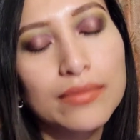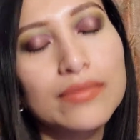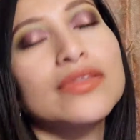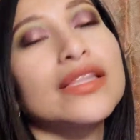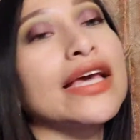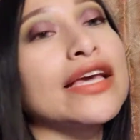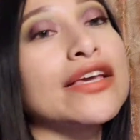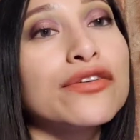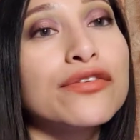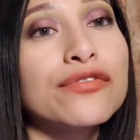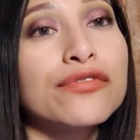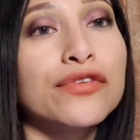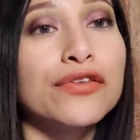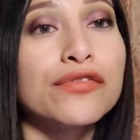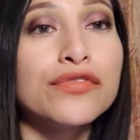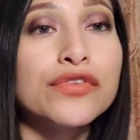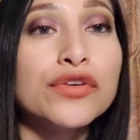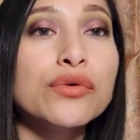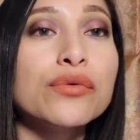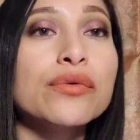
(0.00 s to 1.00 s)
Thank you for
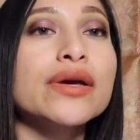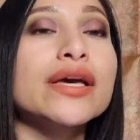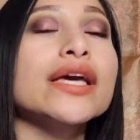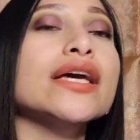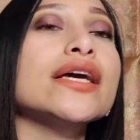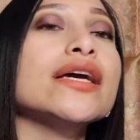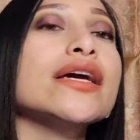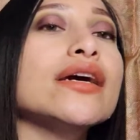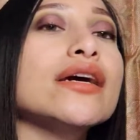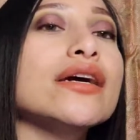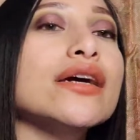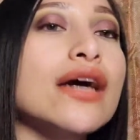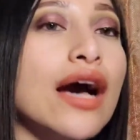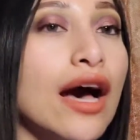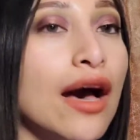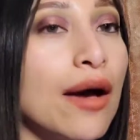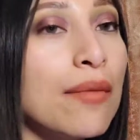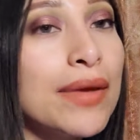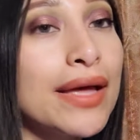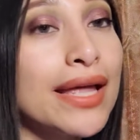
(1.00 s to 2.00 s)
viewing.
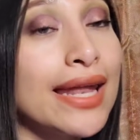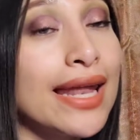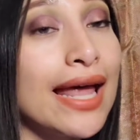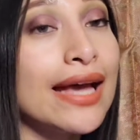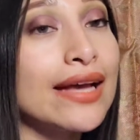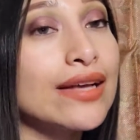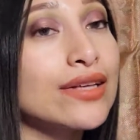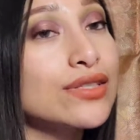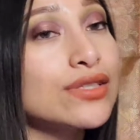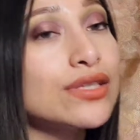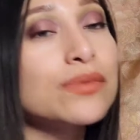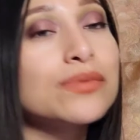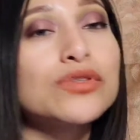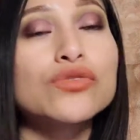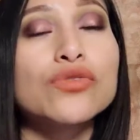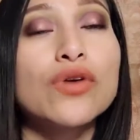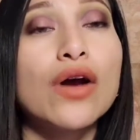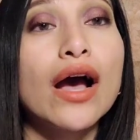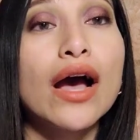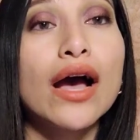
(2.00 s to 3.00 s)
Comment, like,
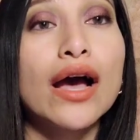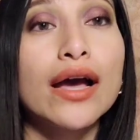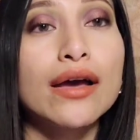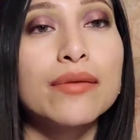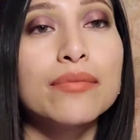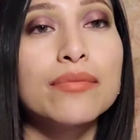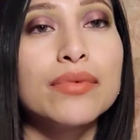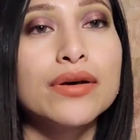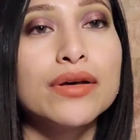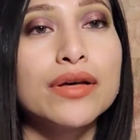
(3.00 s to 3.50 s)
subscribe.